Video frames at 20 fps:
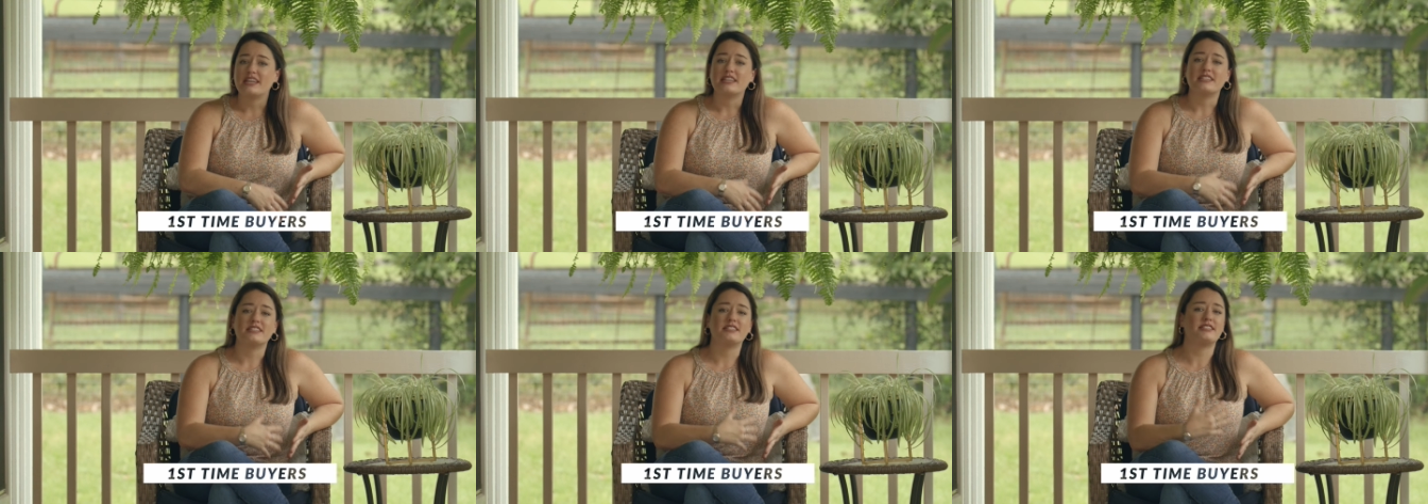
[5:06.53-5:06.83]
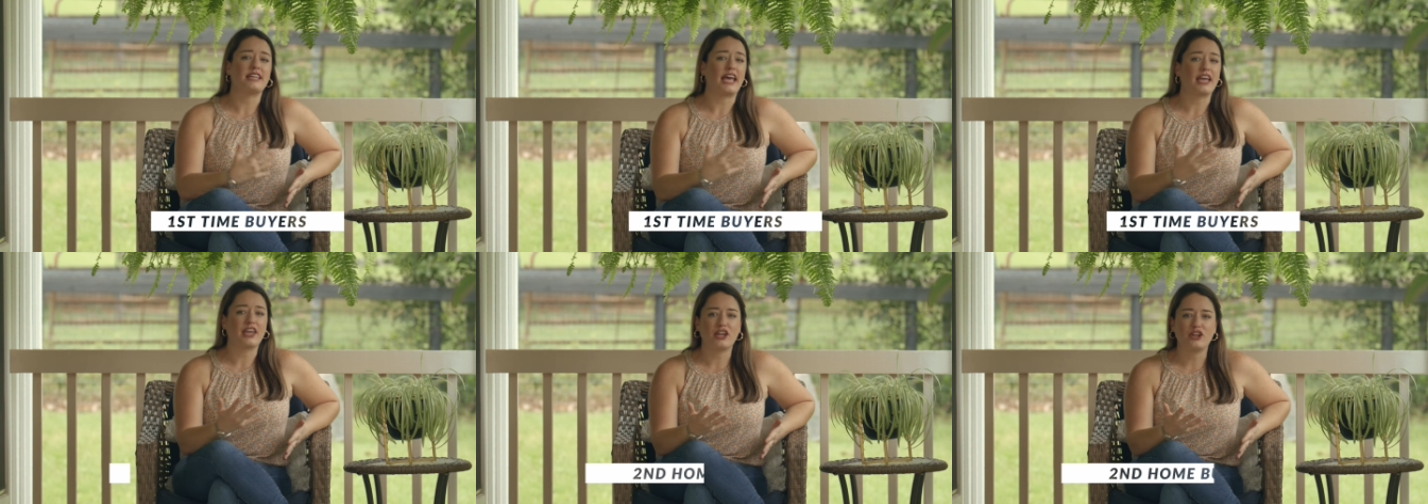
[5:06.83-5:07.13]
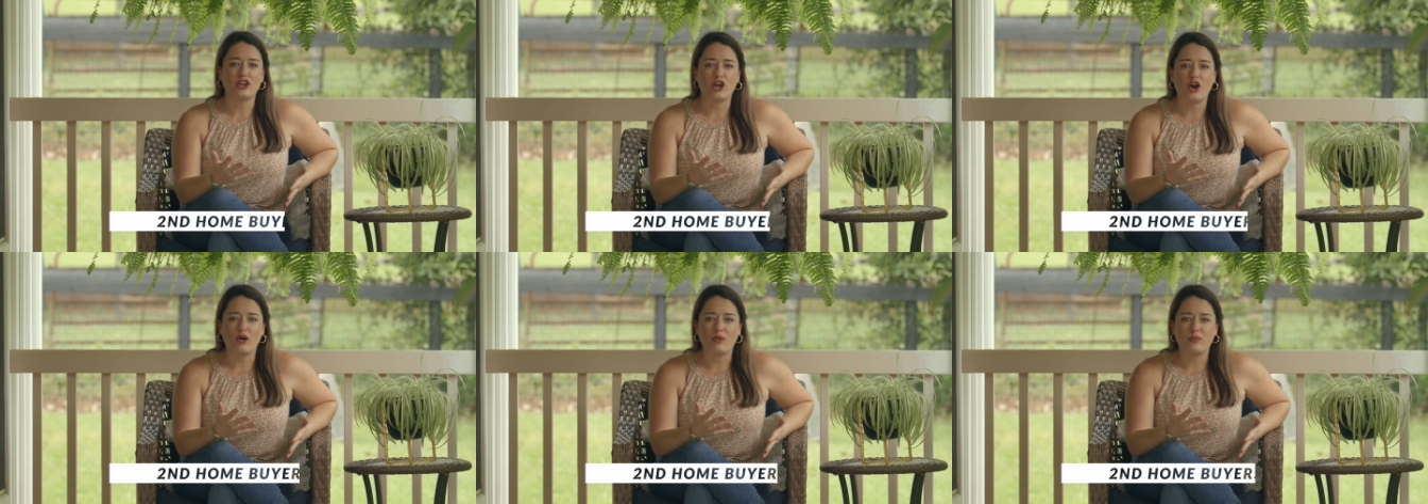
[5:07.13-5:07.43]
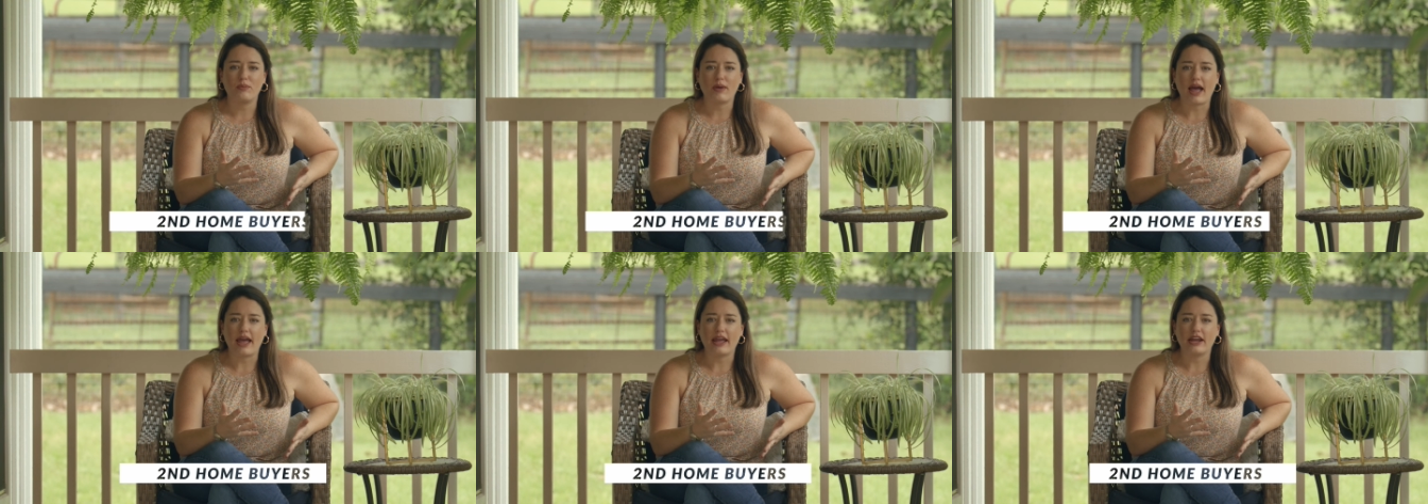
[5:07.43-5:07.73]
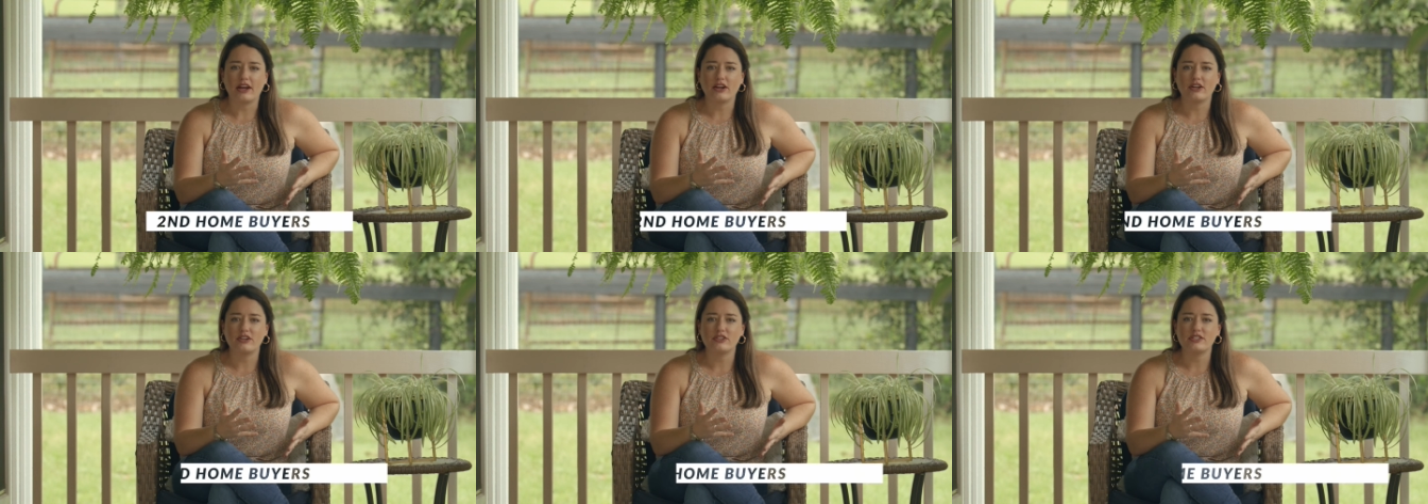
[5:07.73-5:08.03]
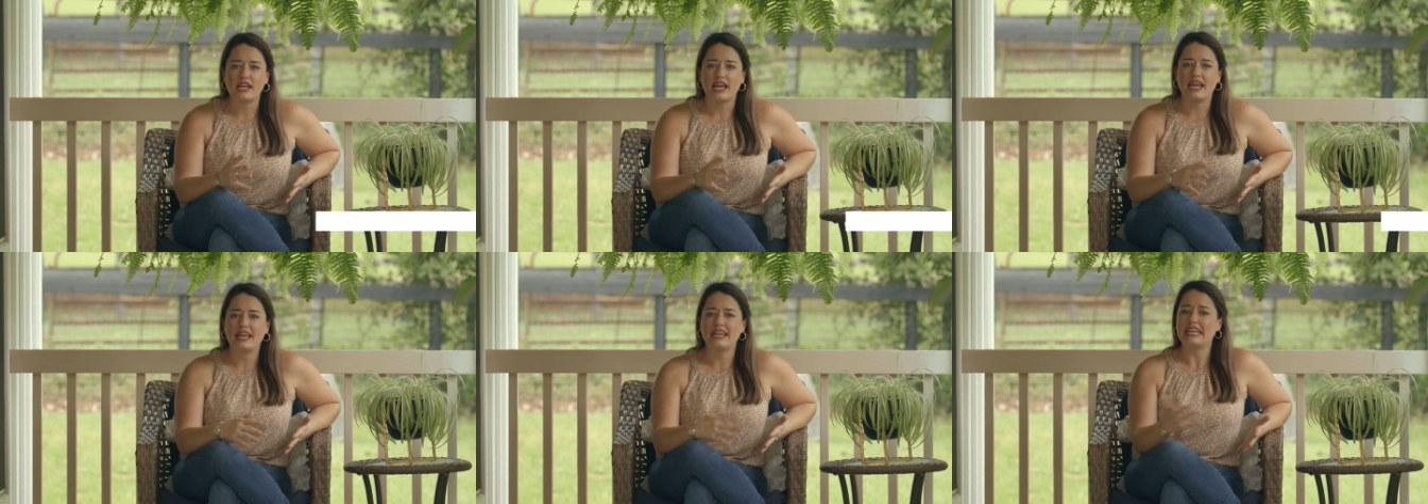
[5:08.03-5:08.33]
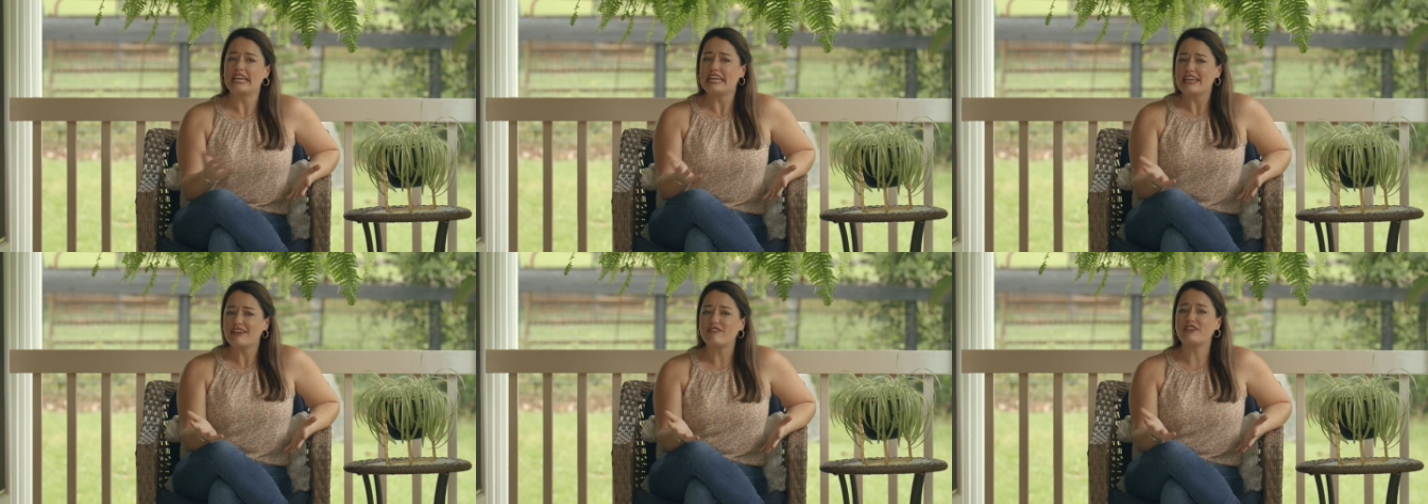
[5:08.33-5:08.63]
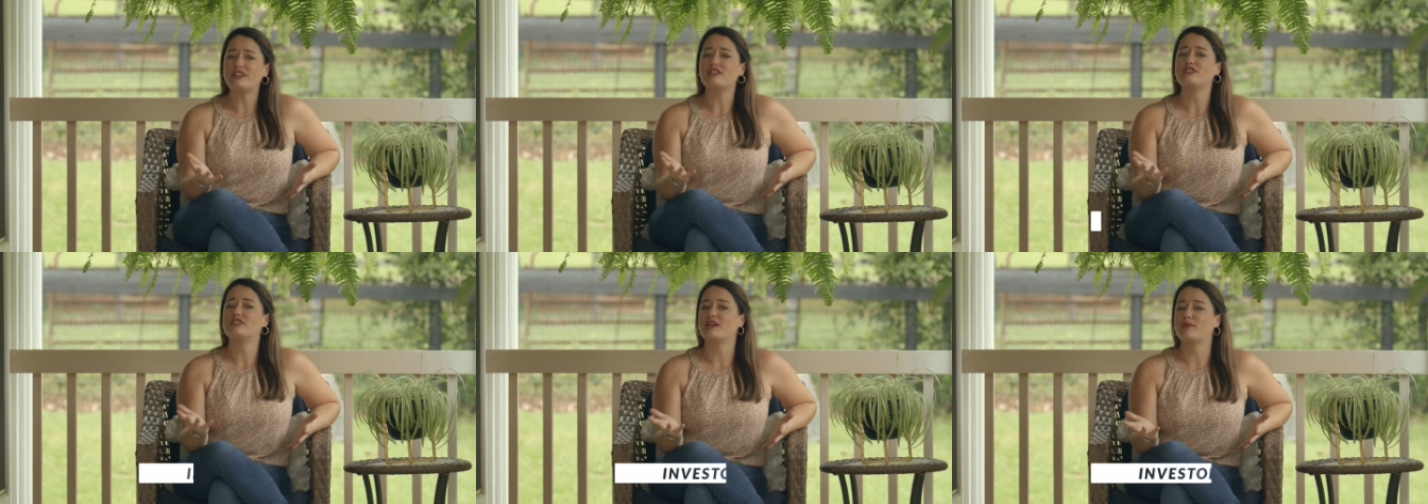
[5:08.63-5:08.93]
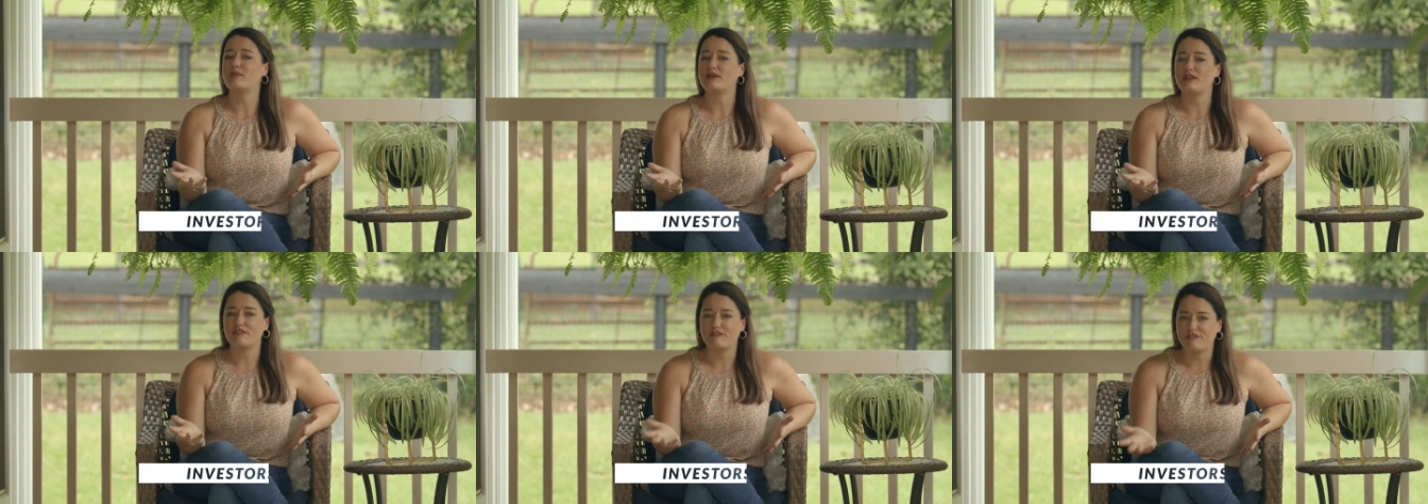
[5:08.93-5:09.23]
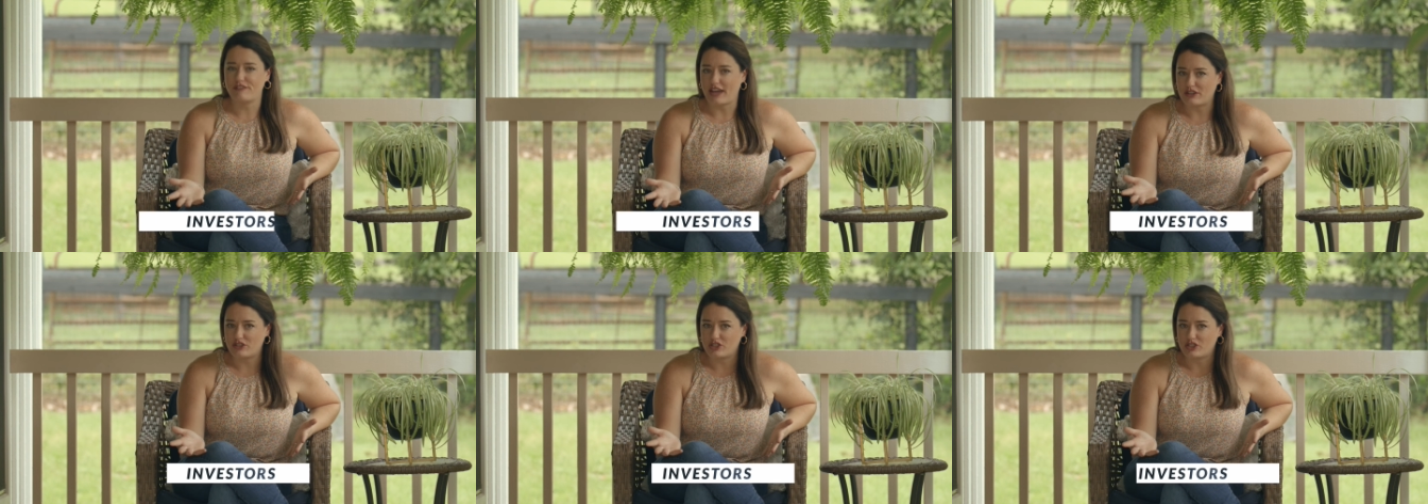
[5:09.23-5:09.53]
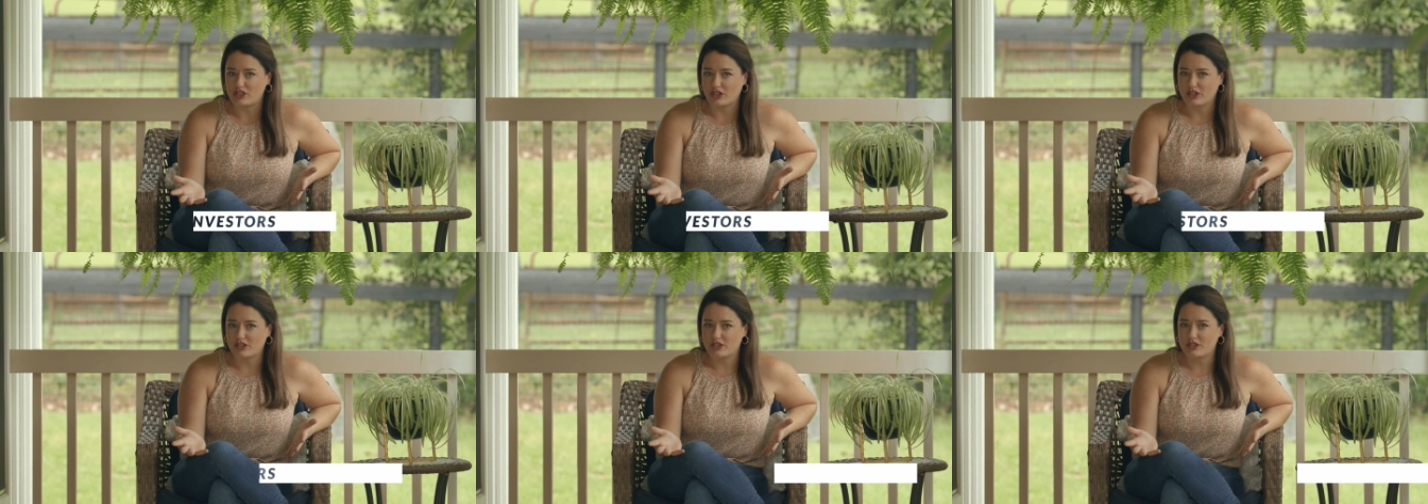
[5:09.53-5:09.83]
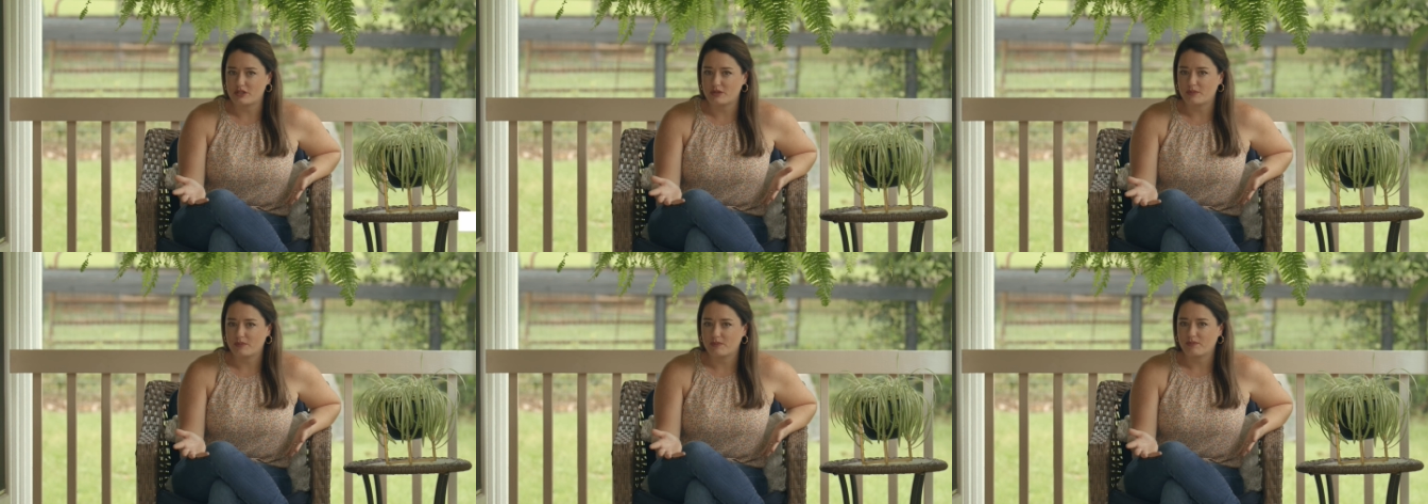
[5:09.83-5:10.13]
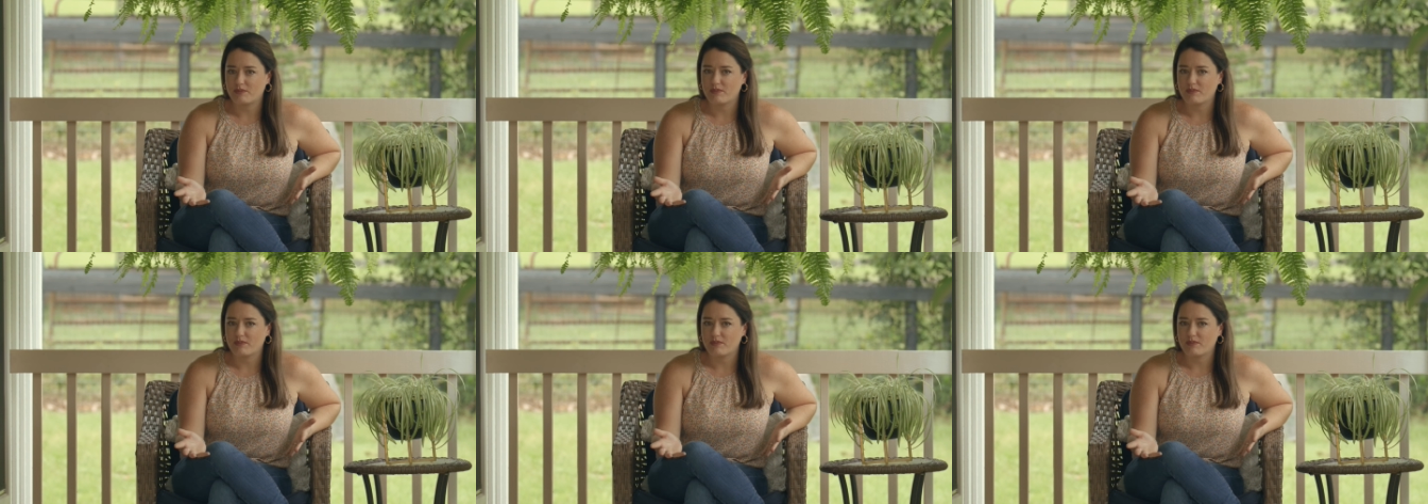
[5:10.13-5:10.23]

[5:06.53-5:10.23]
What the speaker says: second home buyers, and even some investors.